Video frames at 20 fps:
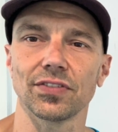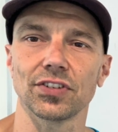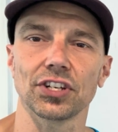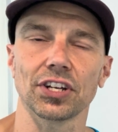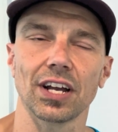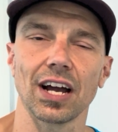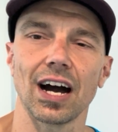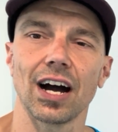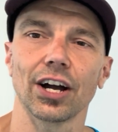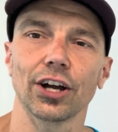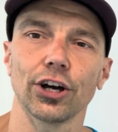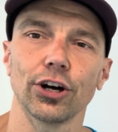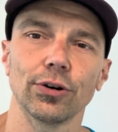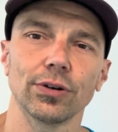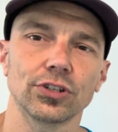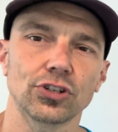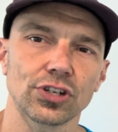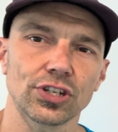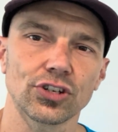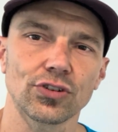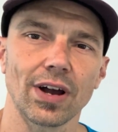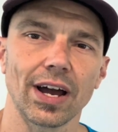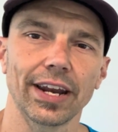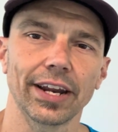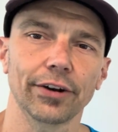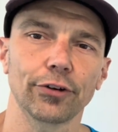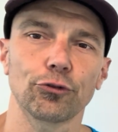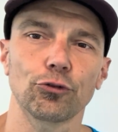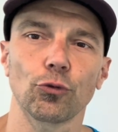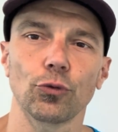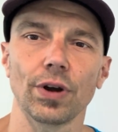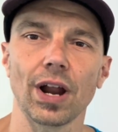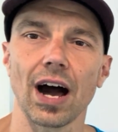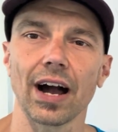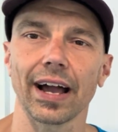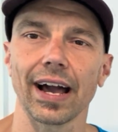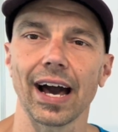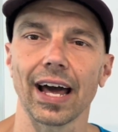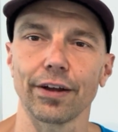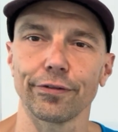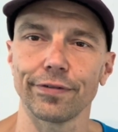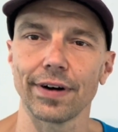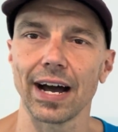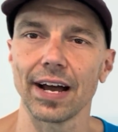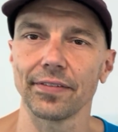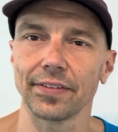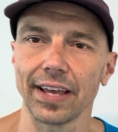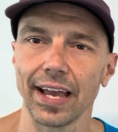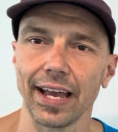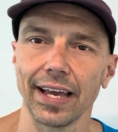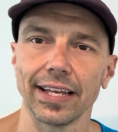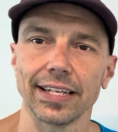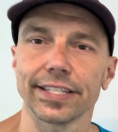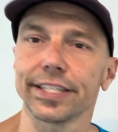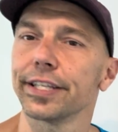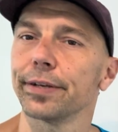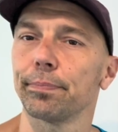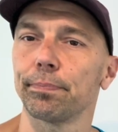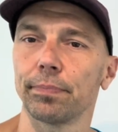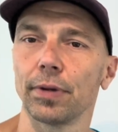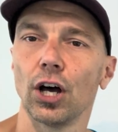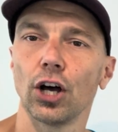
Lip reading: of Chicago and just trying to knock out a 5K as the